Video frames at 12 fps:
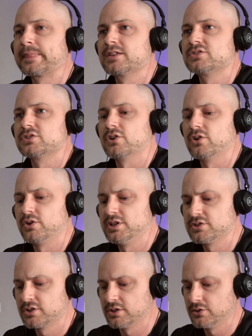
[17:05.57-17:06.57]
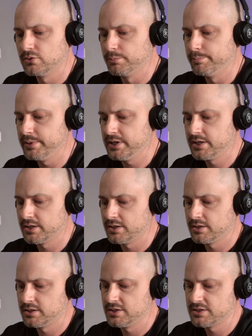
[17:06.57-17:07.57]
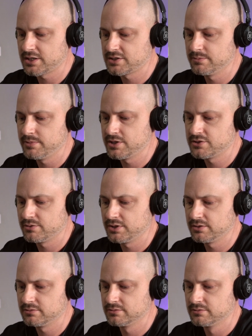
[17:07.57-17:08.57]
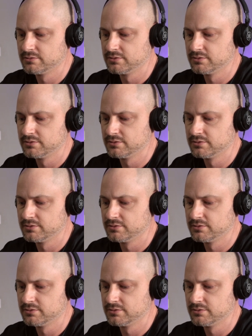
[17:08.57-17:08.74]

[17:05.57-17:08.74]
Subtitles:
So he's got a little beaker that he's actually measuring